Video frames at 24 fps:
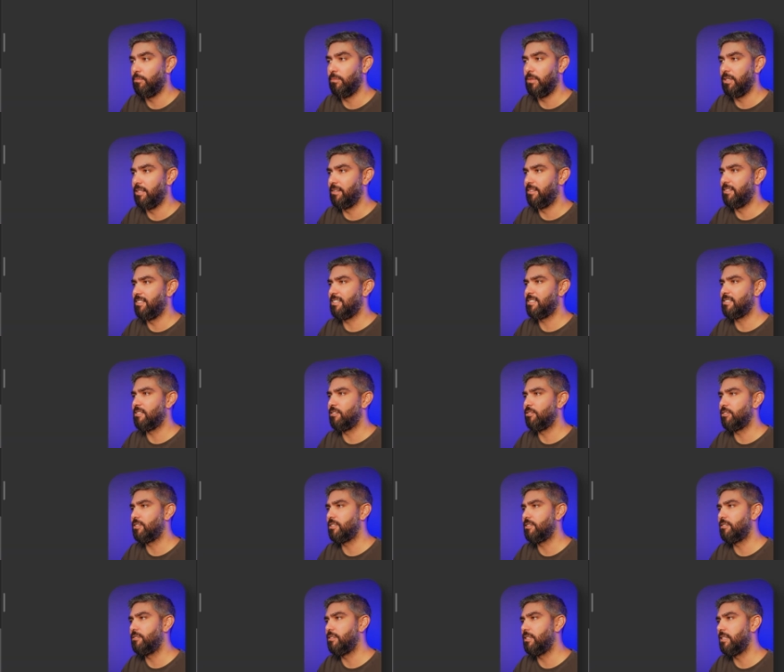But this
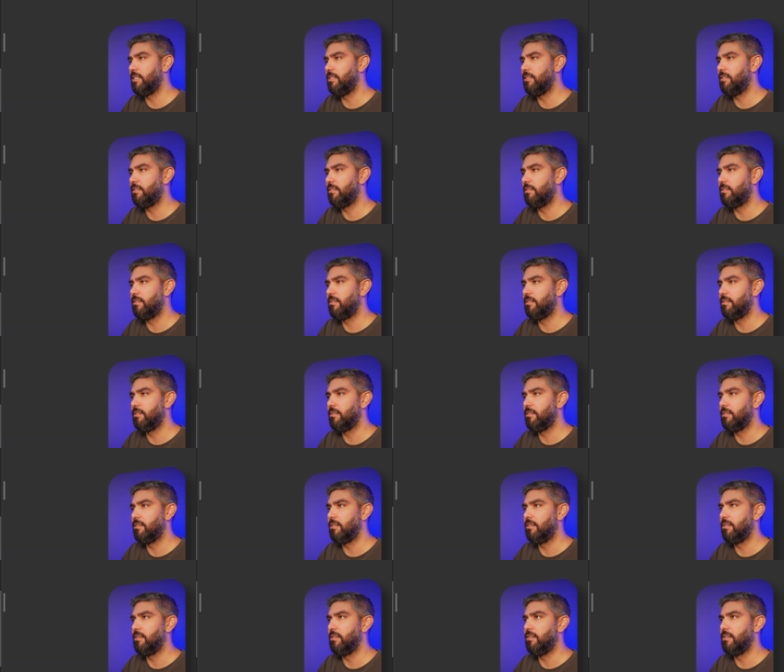looks great
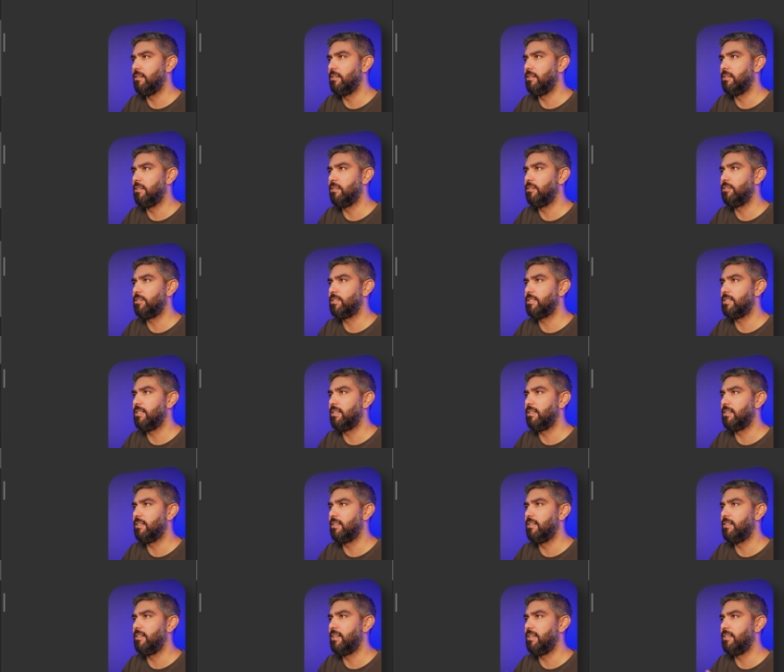it looks like
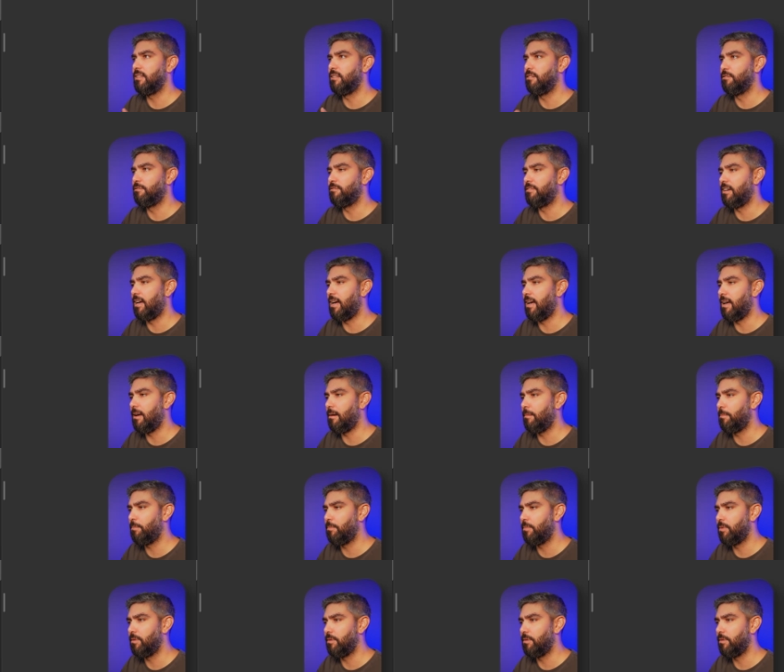a native app